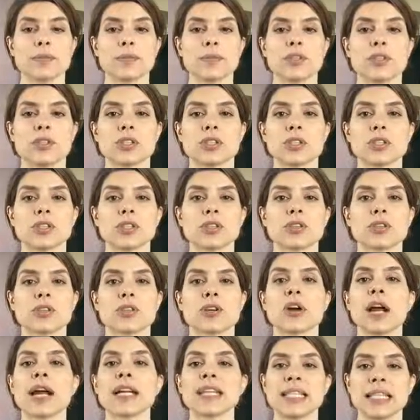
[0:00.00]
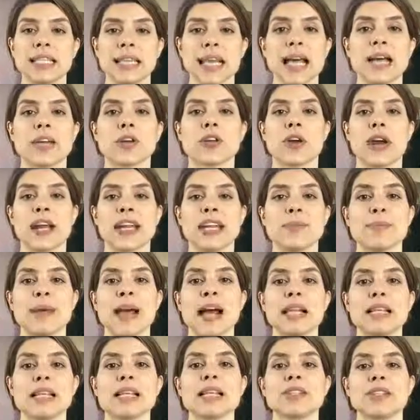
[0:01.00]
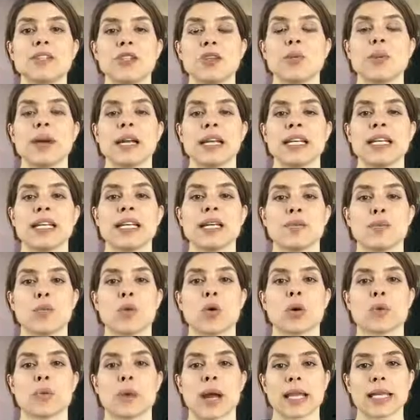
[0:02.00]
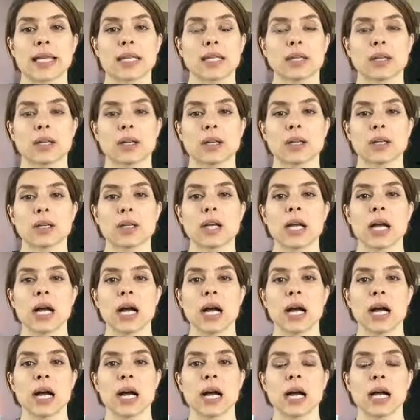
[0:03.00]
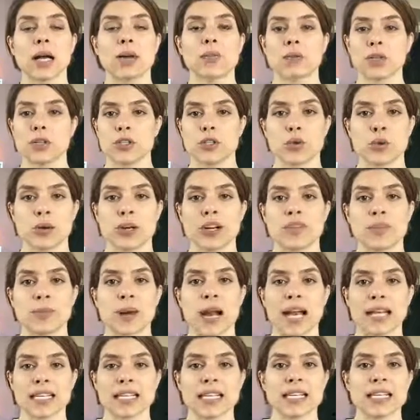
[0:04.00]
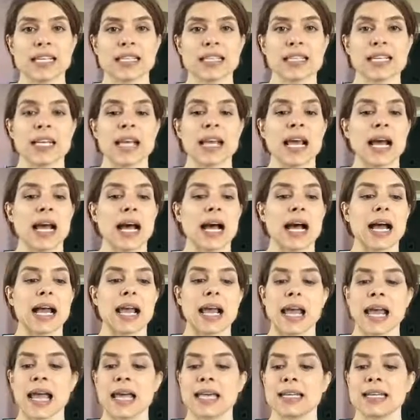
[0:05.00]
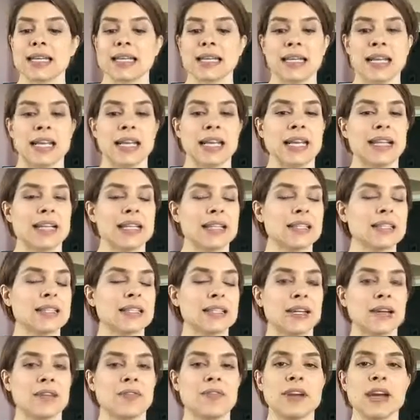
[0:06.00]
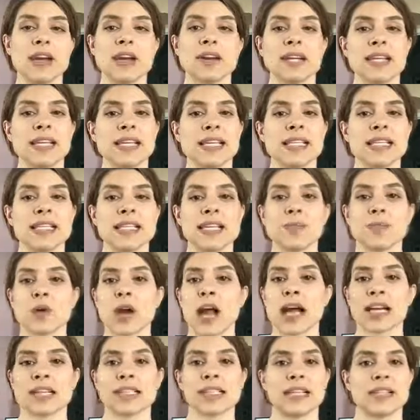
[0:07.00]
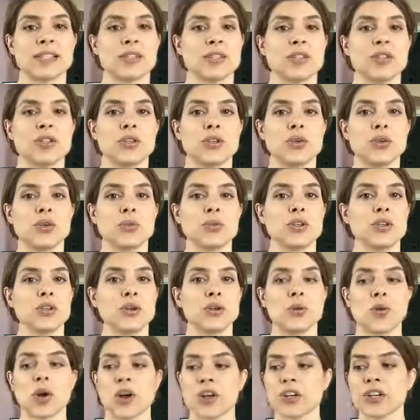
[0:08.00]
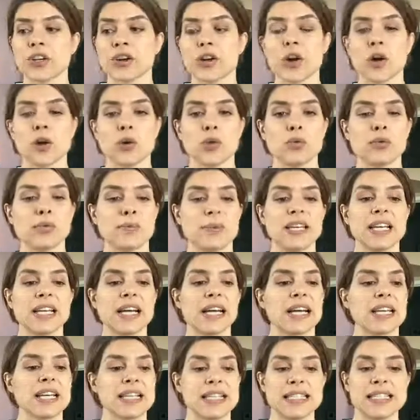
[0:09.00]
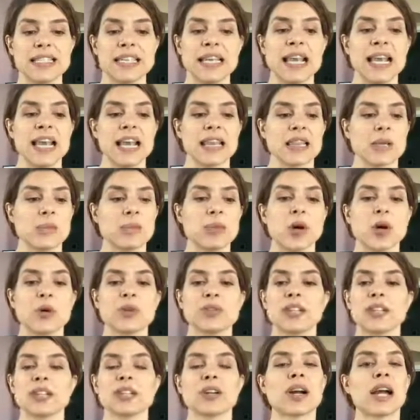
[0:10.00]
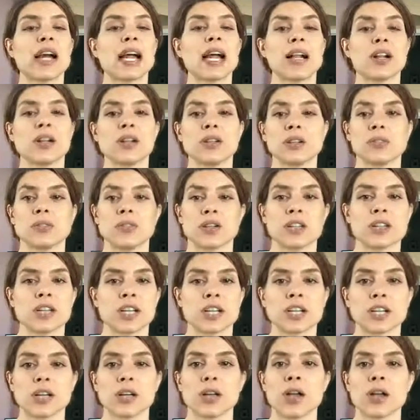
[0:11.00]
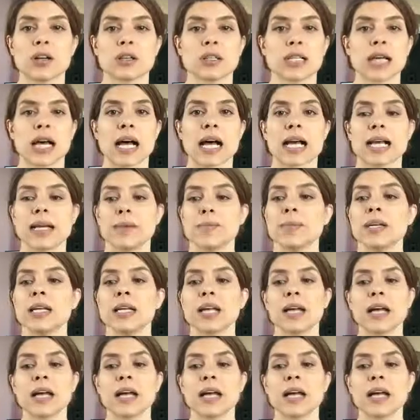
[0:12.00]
just correcting that and creating balance, you might need a more regular restorative practice. And it is a very easy practice to do on your own because the poses are held for such a long time,